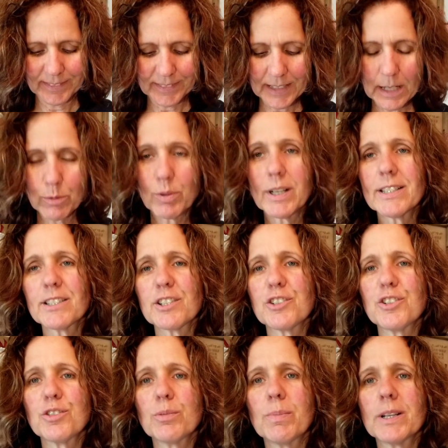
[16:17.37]
I want to
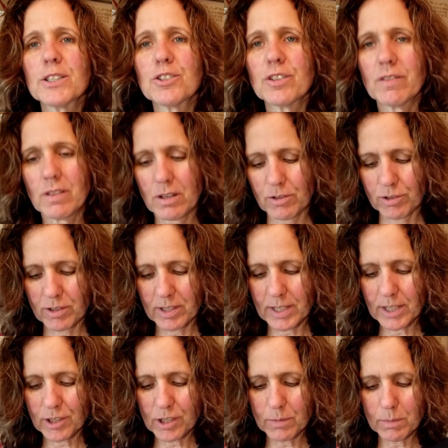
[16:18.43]
do a bunch of those
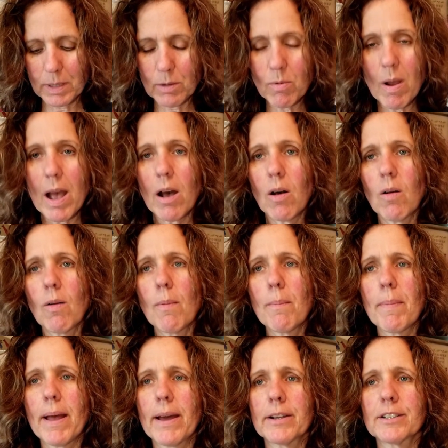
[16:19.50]
Stitch and Be Well
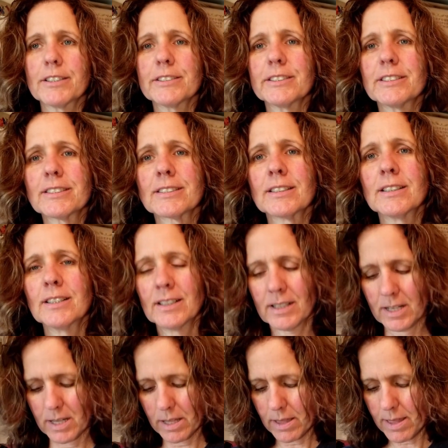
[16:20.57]
patterns
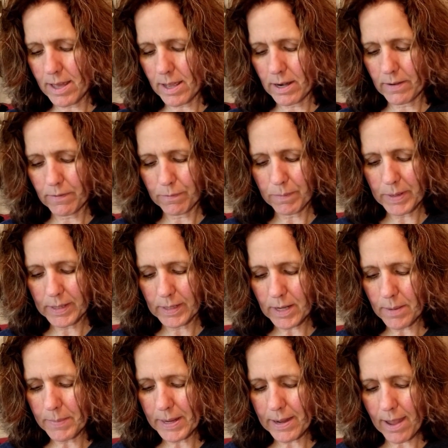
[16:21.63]
that have been
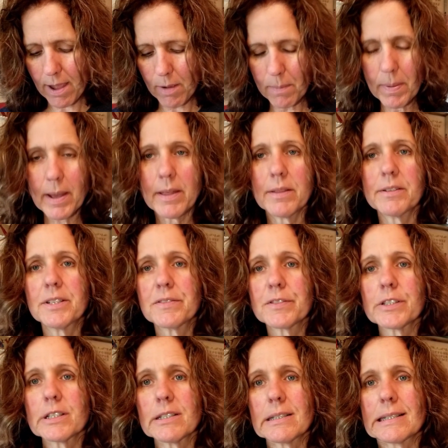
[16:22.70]
coming out by the
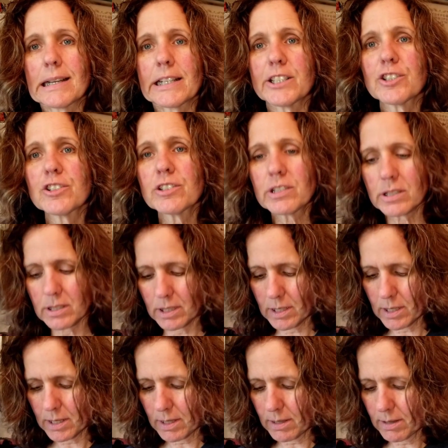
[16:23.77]
different designers.
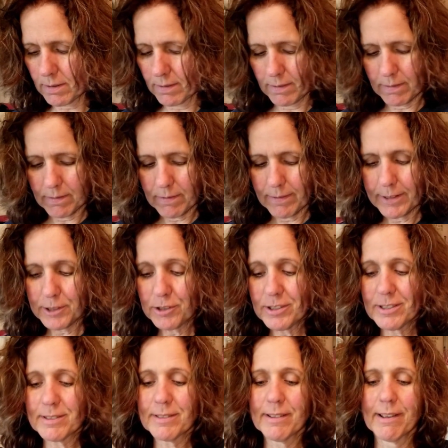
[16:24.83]
I
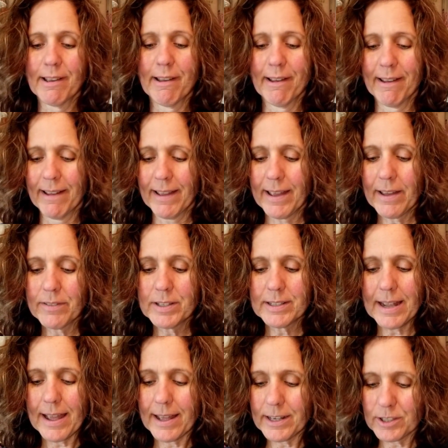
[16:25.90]
just haven't
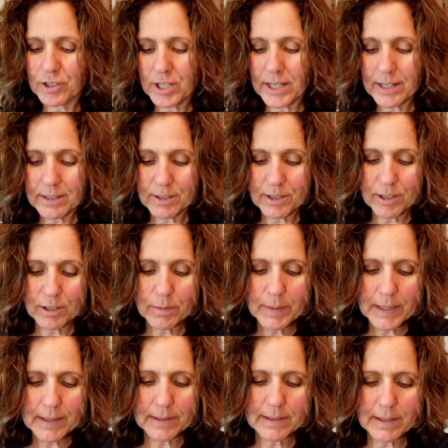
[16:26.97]
had a chance to
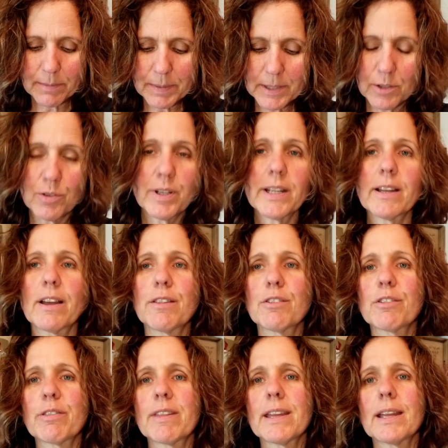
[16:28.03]
because I've been doing other
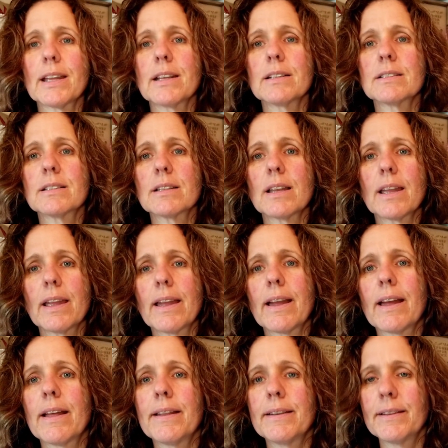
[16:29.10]
things,
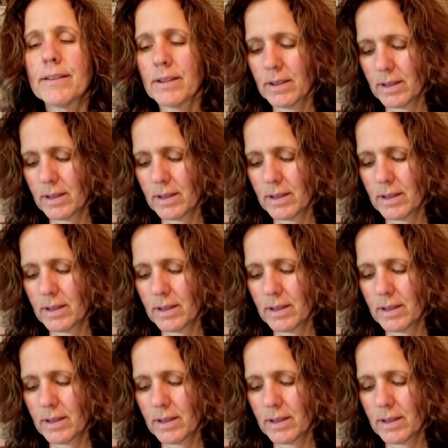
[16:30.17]
and